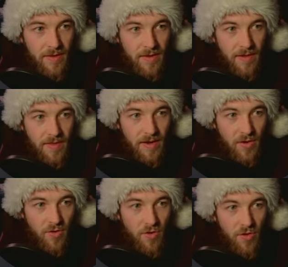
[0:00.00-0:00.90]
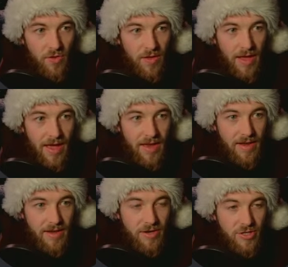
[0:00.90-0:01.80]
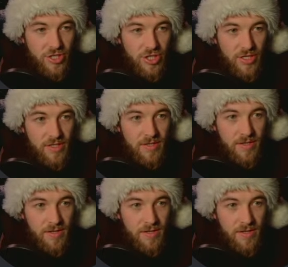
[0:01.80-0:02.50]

and then call add energy